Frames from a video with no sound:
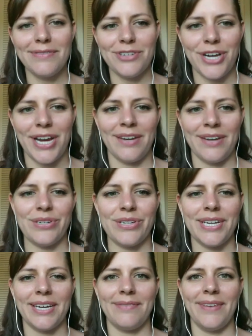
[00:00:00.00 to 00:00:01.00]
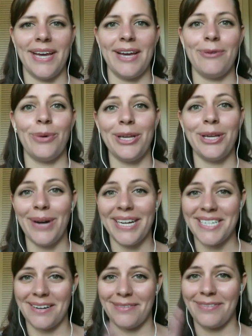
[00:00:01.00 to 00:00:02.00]
change to convey what you
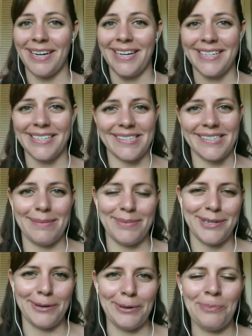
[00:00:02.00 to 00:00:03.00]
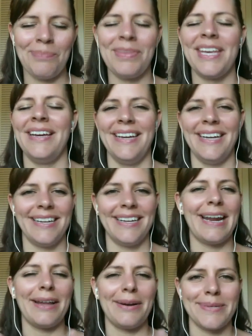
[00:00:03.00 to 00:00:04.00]
identified in step 2.
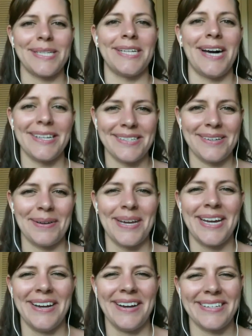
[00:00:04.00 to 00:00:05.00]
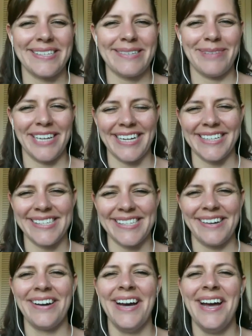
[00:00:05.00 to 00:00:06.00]
Now that was a lot, so I'm going to explain it.
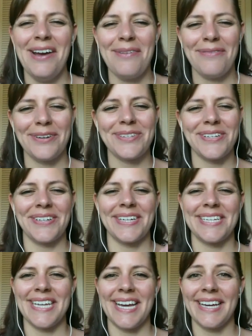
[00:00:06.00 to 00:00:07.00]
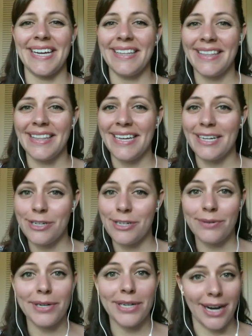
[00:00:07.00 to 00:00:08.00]
So first, you're going to take the issue
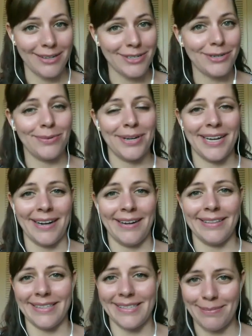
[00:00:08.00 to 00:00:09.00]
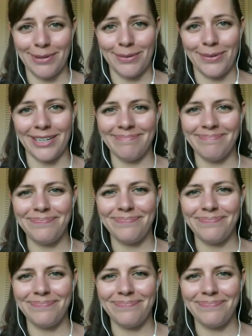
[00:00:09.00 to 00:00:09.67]
or cause you're working on. That's number 1.